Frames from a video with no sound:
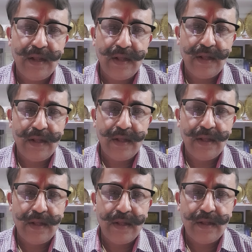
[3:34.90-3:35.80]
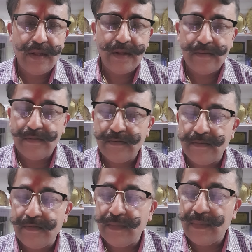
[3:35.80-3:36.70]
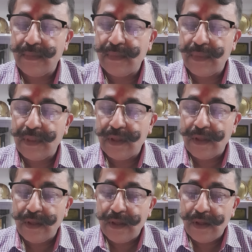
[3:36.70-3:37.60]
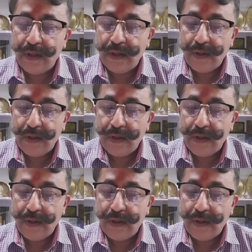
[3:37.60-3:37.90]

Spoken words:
No one is speaking in this clip.